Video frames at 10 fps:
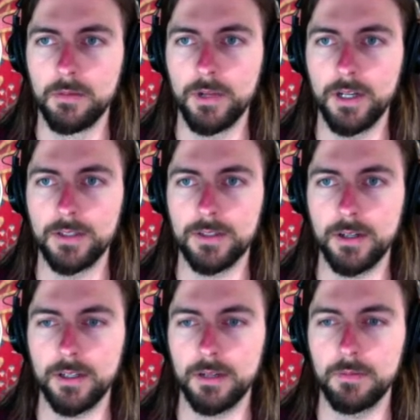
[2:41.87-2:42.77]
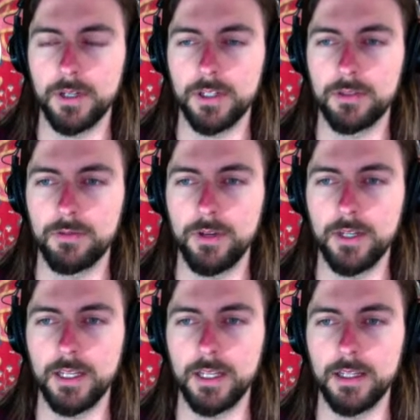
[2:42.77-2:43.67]
But starting on bar
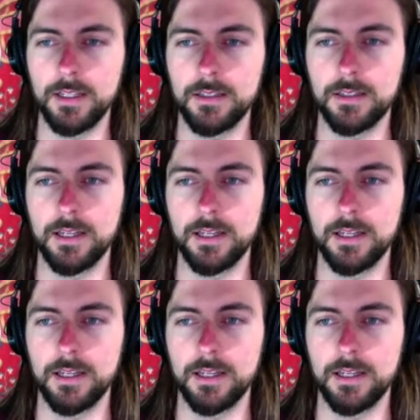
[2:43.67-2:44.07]
20,